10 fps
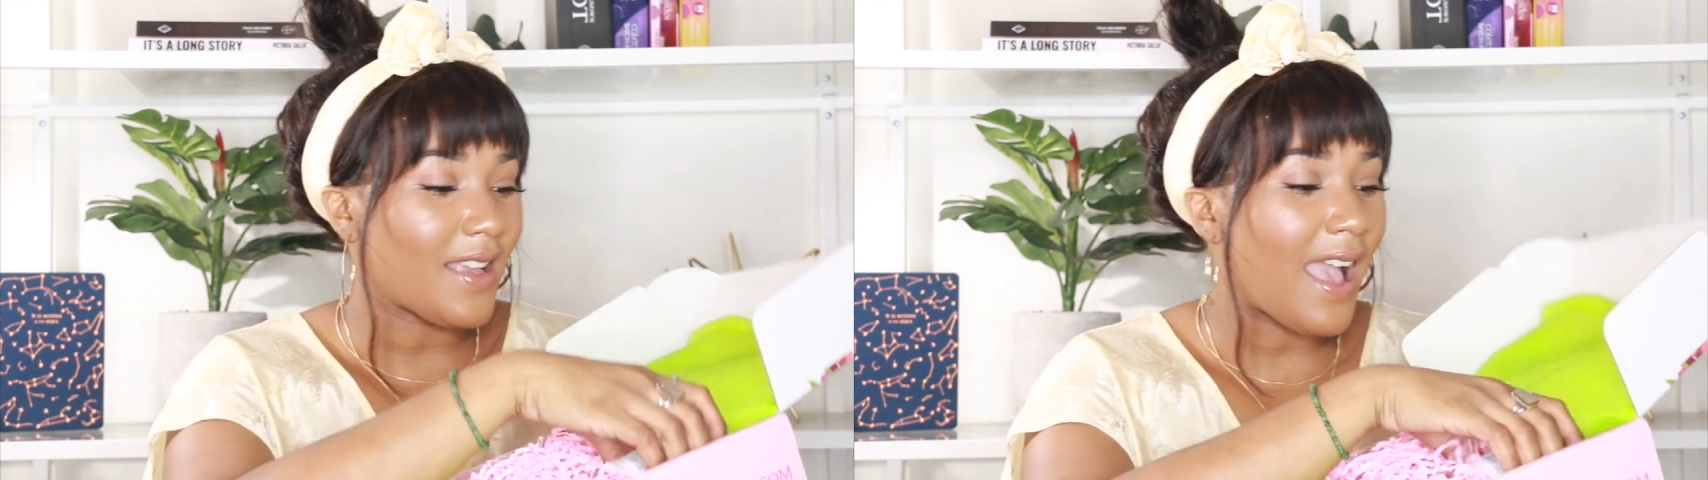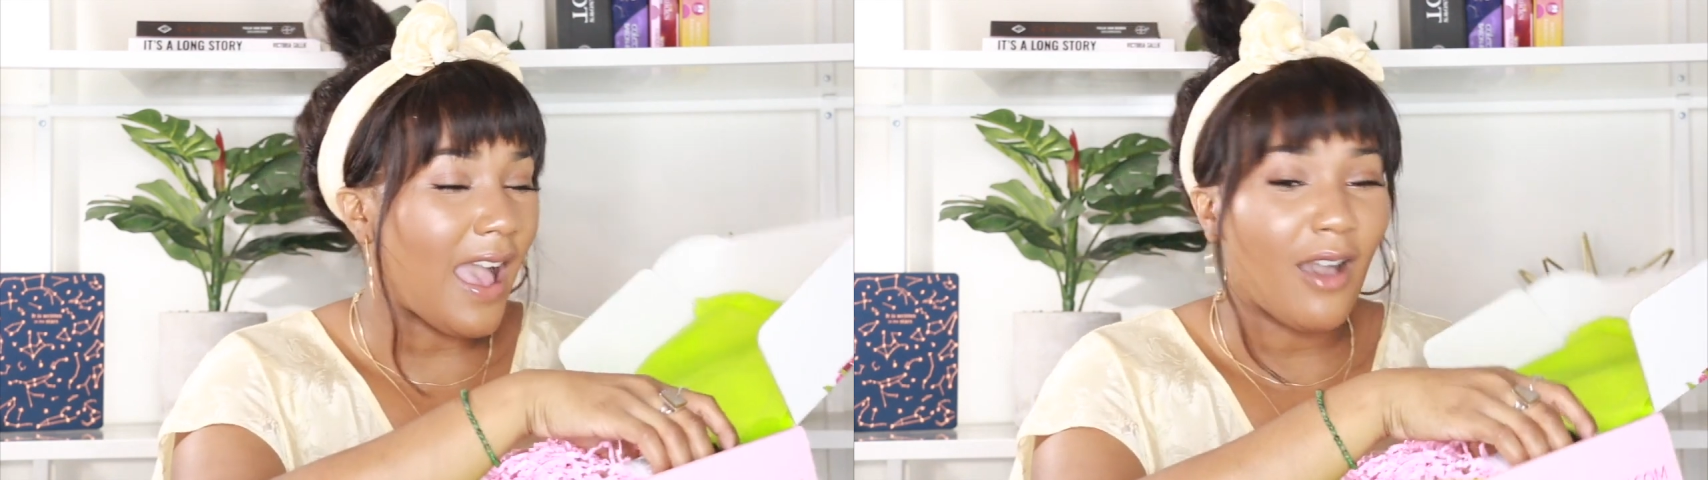
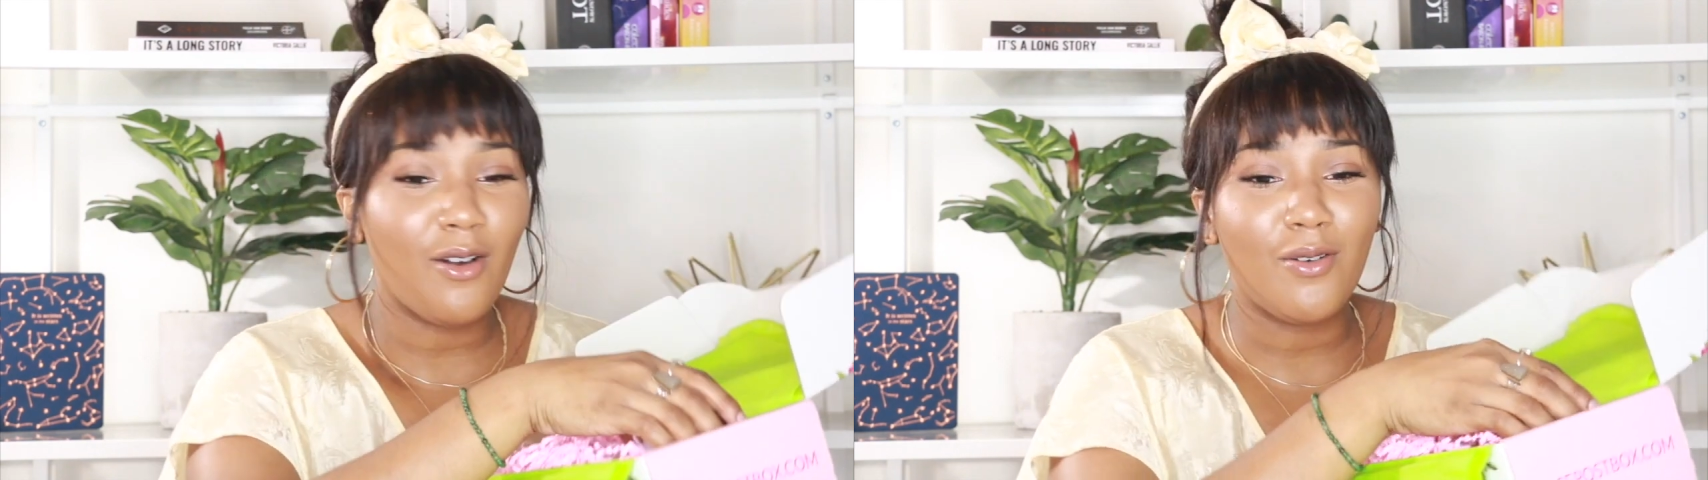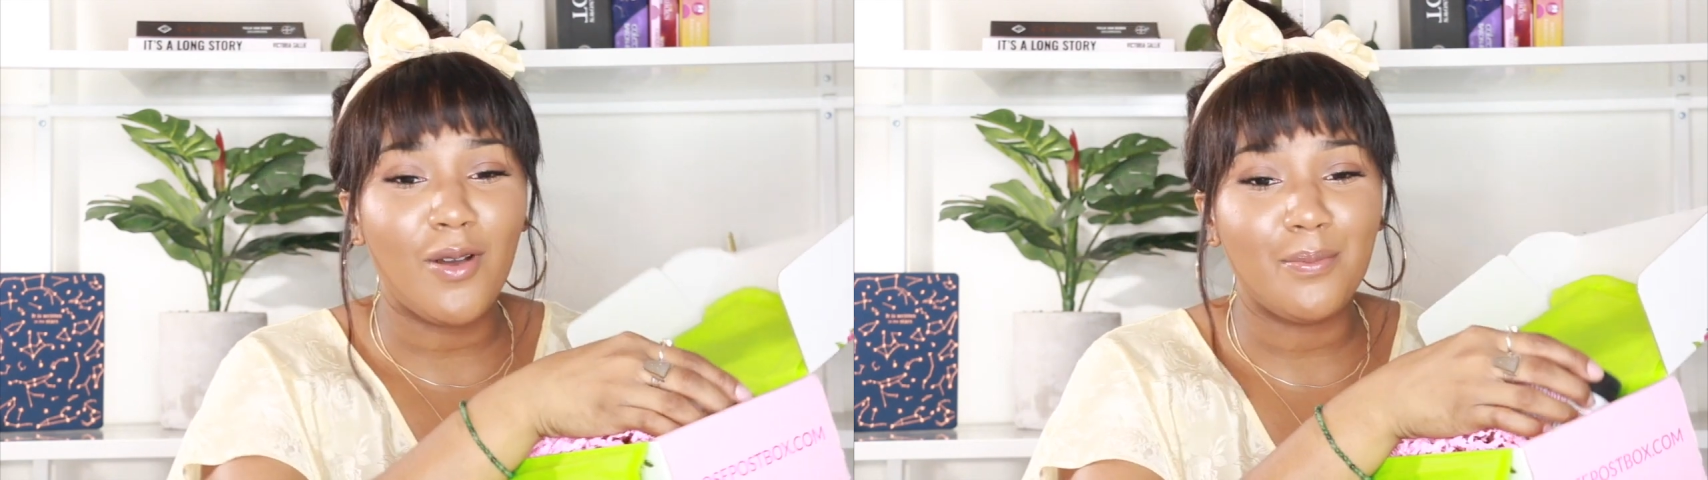
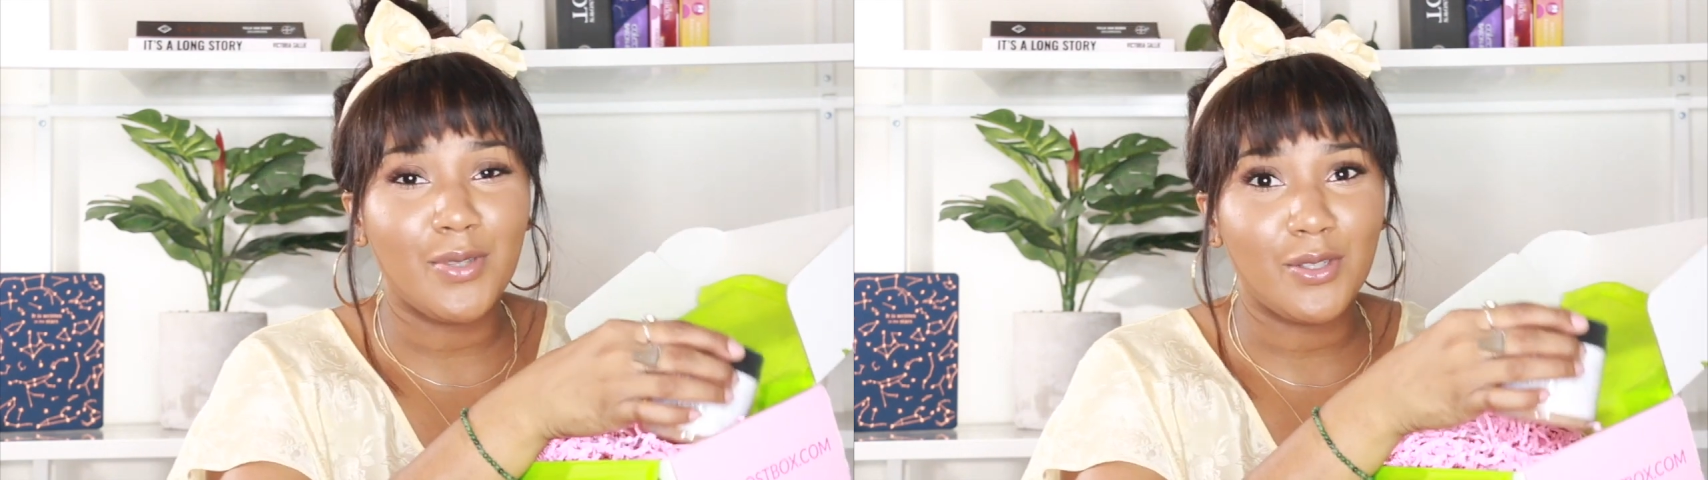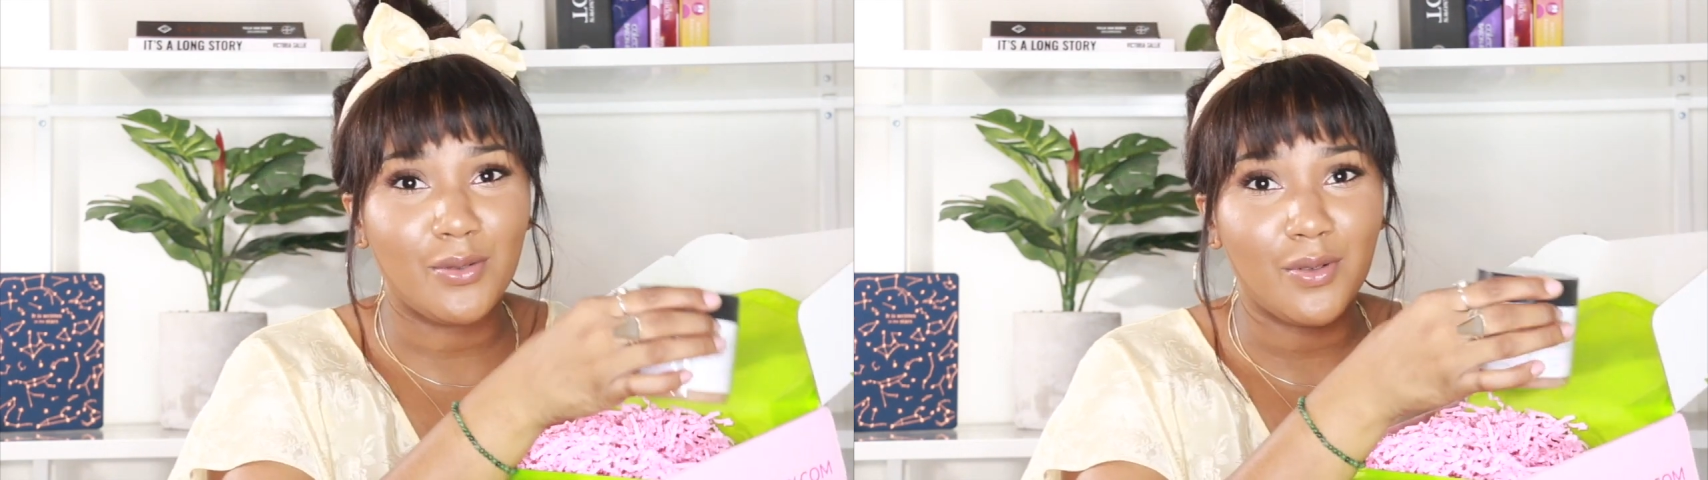How
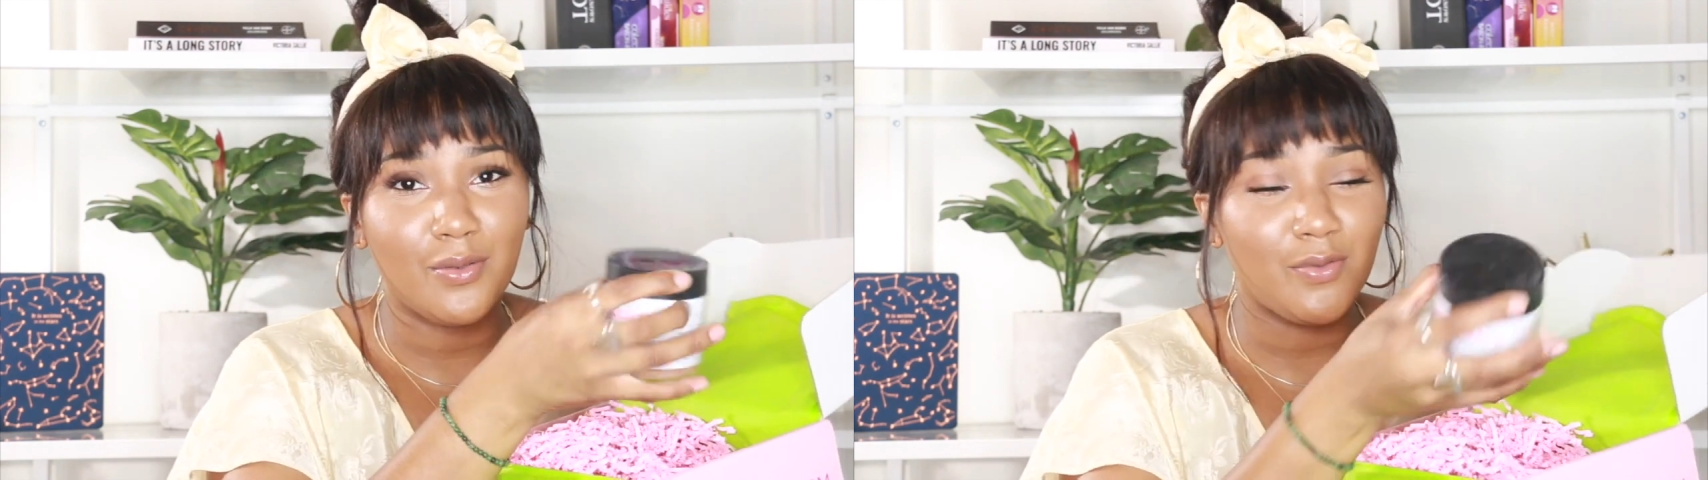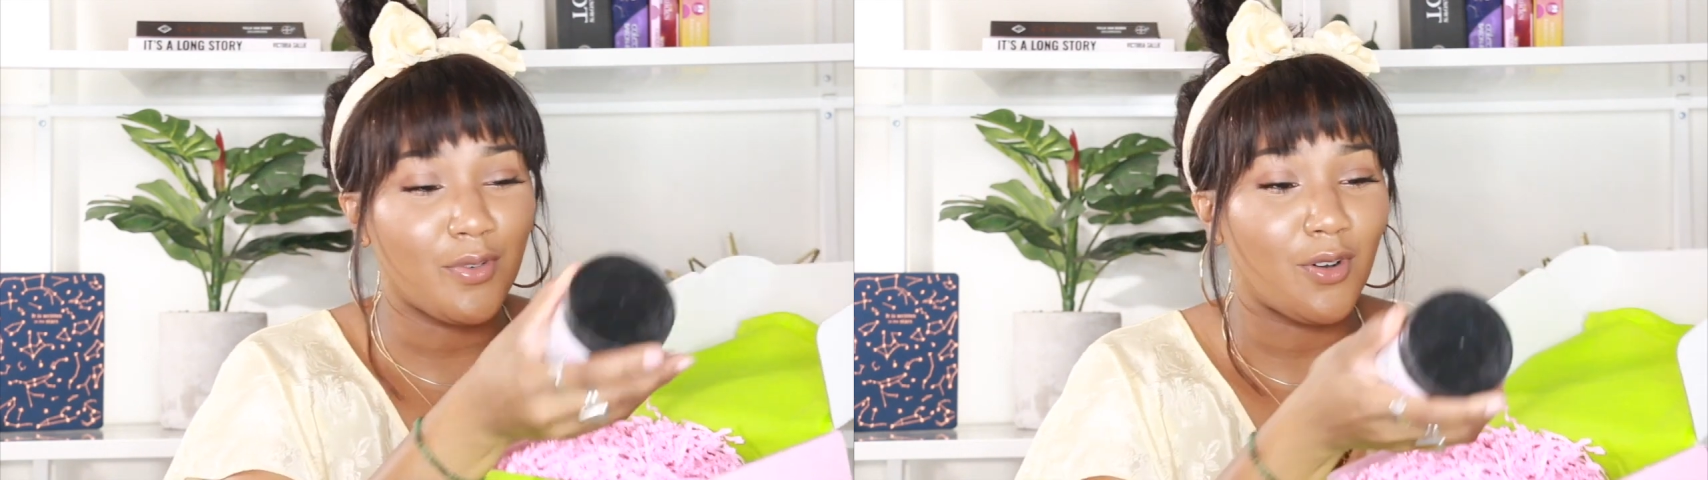
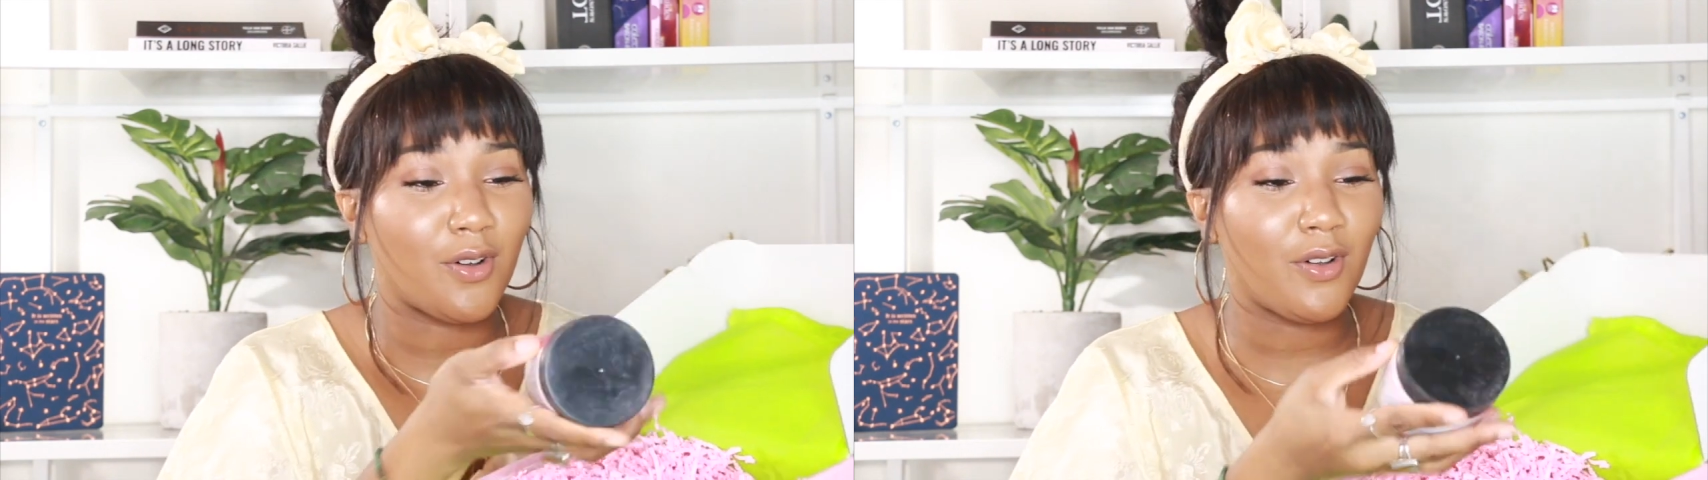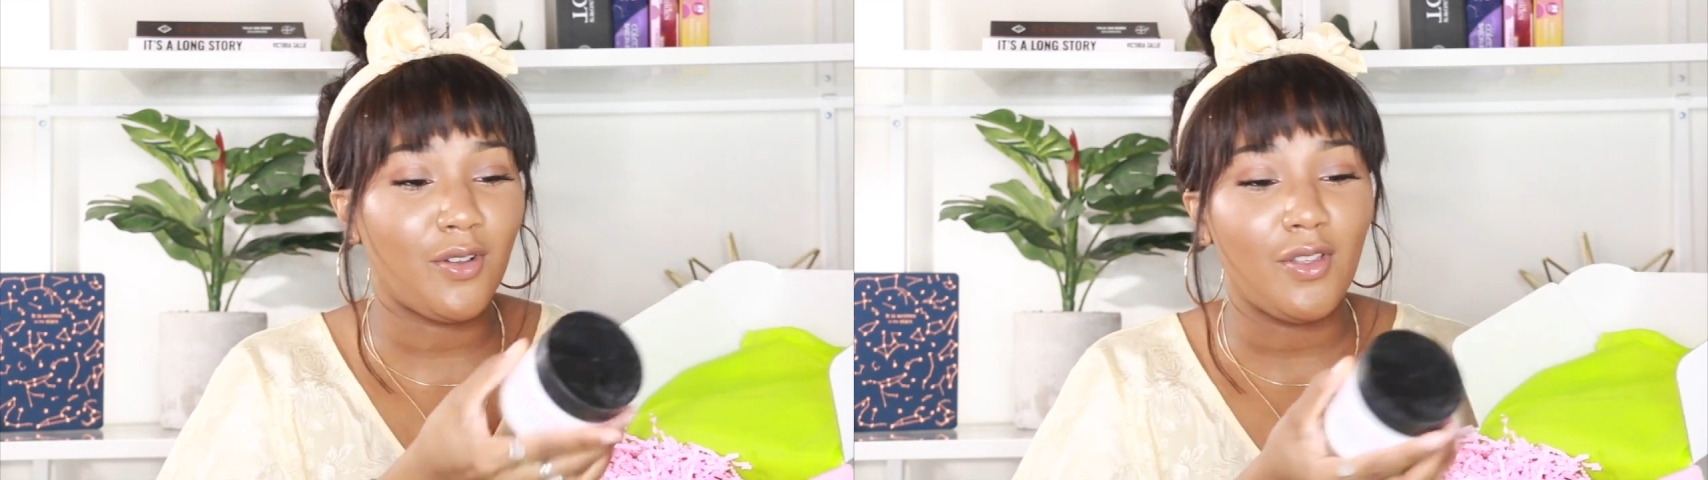
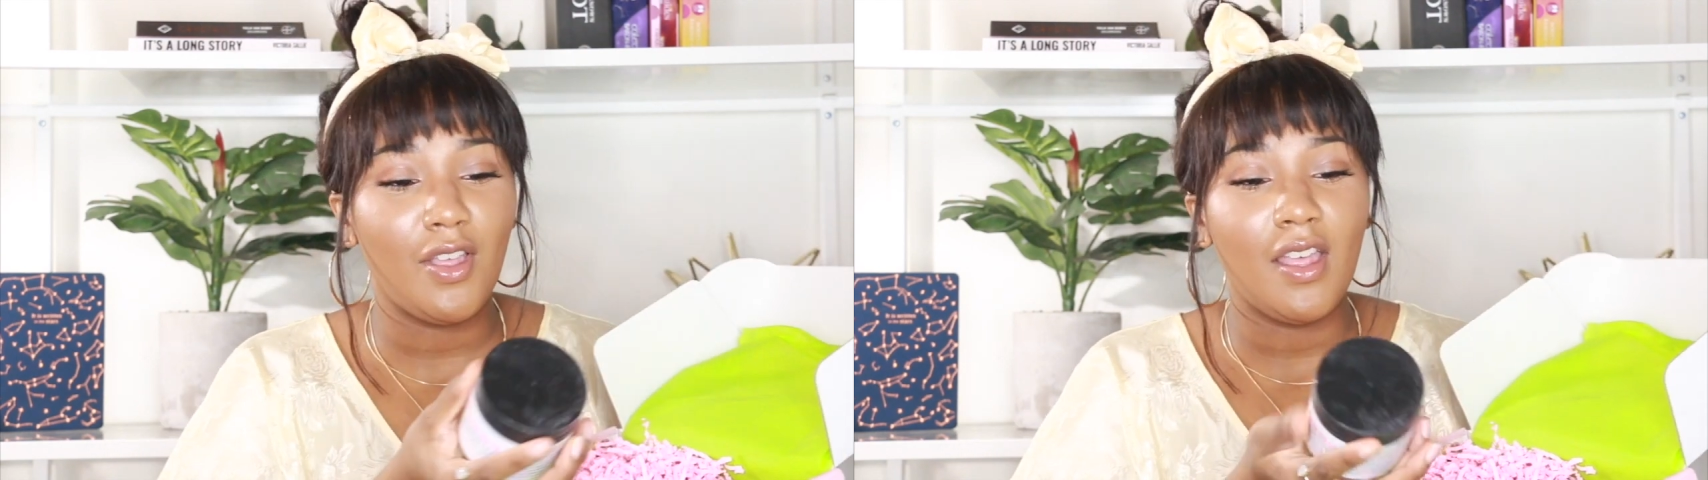beautiful.